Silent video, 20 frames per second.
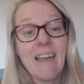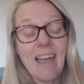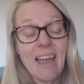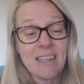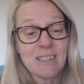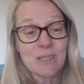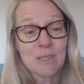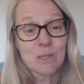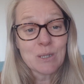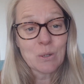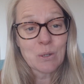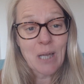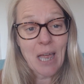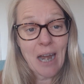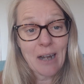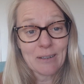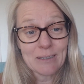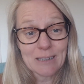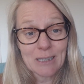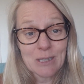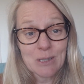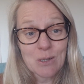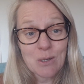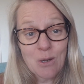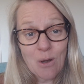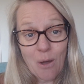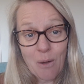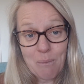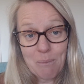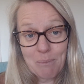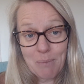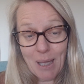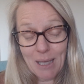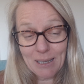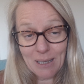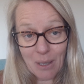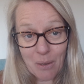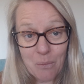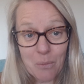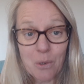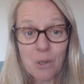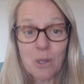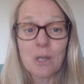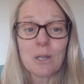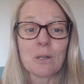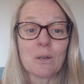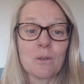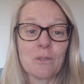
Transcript: and still currently not back at work,